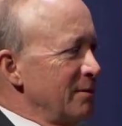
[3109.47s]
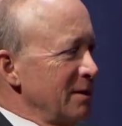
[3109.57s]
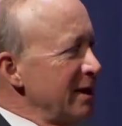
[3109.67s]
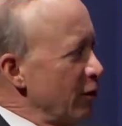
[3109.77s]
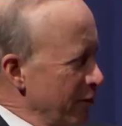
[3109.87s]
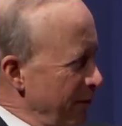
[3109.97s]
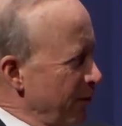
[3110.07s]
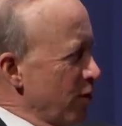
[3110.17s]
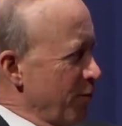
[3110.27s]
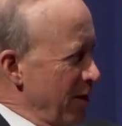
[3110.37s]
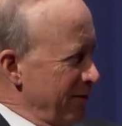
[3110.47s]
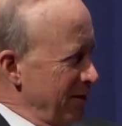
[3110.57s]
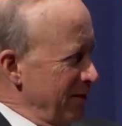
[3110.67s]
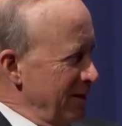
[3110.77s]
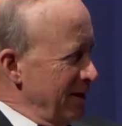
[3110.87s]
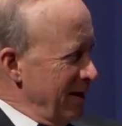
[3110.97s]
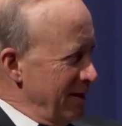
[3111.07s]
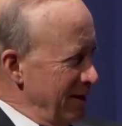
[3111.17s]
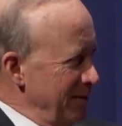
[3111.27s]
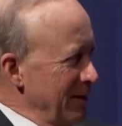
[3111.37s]
leader of a for-profit
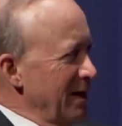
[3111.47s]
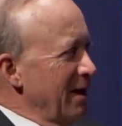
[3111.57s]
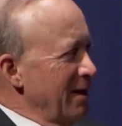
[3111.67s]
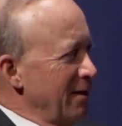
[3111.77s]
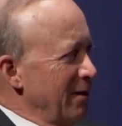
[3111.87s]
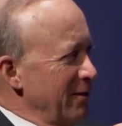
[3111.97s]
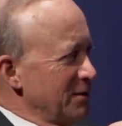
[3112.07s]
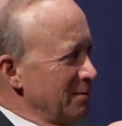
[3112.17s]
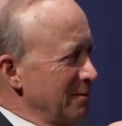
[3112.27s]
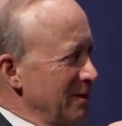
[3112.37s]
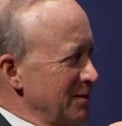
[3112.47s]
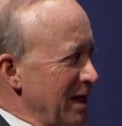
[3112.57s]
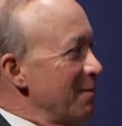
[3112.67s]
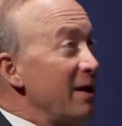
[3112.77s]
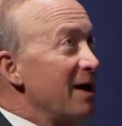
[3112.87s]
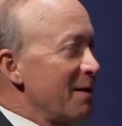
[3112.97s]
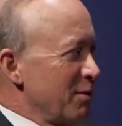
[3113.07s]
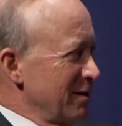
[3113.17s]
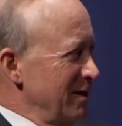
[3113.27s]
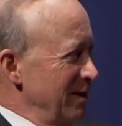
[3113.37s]
entity, and on the same day, I
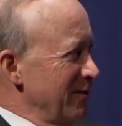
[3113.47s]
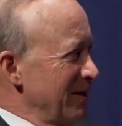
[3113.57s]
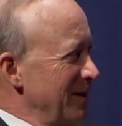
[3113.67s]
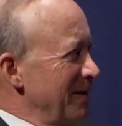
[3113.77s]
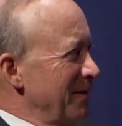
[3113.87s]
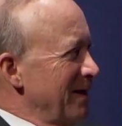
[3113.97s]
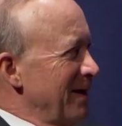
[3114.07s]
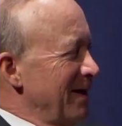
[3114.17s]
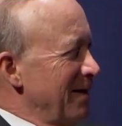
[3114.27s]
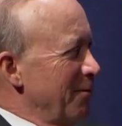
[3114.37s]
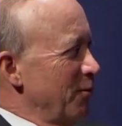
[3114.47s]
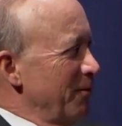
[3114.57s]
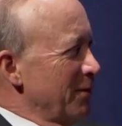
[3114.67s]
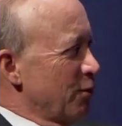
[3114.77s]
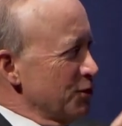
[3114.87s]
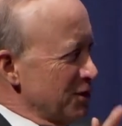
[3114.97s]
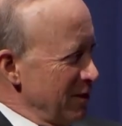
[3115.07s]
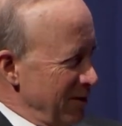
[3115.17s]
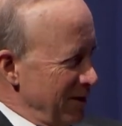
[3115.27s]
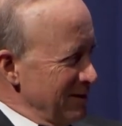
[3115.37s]
believe,
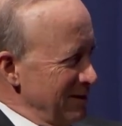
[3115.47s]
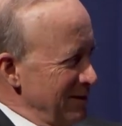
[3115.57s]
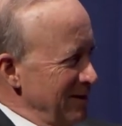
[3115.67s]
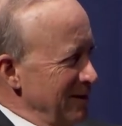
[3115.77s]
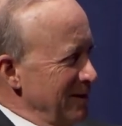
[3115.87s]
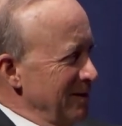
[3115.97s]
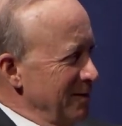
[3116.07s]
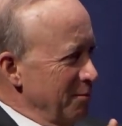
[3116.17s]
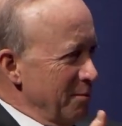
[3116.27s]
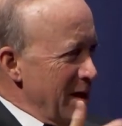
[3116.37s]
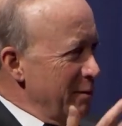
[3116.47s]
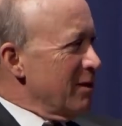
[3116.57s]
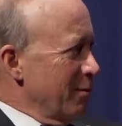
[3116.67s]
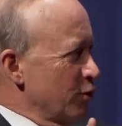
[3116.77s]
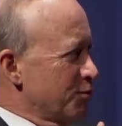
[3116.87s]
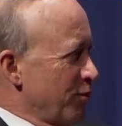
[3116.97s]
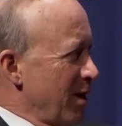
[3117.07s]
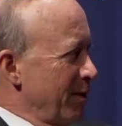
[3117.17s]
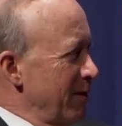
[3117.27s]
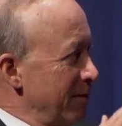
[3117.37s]
Coursera, maybe the most
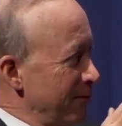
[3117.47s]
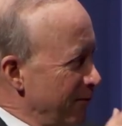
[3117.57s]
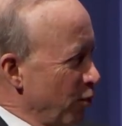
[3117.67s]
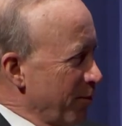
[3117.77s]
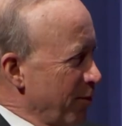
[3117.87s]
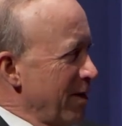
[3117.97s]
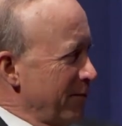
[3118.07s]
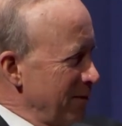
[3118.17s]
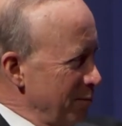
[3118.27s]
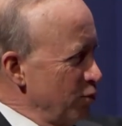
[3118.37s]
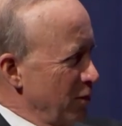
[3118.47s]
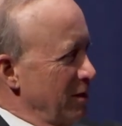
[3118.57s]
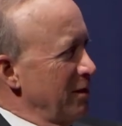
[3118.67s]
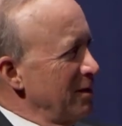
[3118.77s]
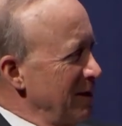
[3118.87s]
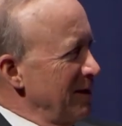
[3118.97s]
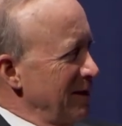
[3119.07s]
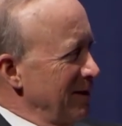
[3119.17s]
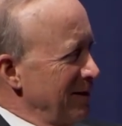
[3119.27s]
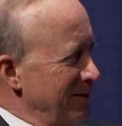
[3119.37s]
prominent for-profit MOOC
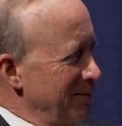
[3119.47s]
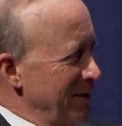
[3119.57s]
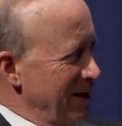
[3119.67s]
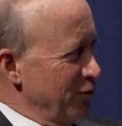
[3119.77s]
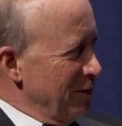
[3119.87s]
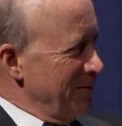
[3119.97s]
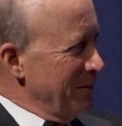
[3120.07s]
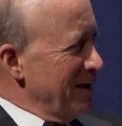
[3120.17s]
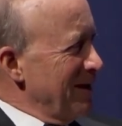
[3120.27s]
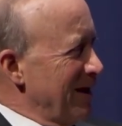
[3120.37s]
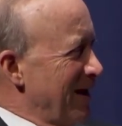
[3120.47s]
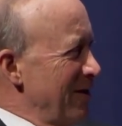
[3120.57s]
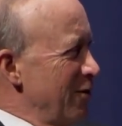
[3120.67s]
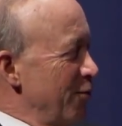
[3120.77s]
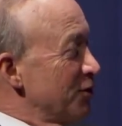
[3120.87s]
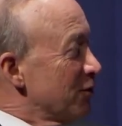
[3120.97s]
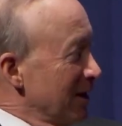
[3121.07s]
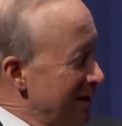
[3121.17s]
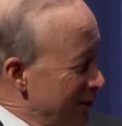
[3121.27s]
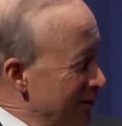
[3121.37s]
entrant, hired Richard
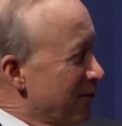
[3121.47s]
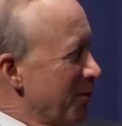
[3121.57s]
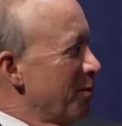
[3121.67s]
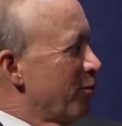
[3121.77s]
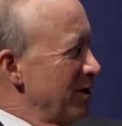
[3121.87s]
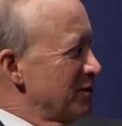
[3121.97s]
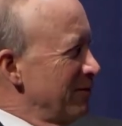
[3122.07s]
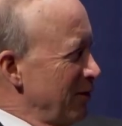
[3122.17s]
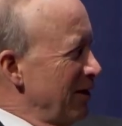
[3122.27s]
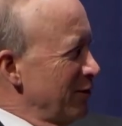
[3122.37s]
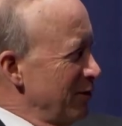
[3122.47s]
Levin, the former president of Yale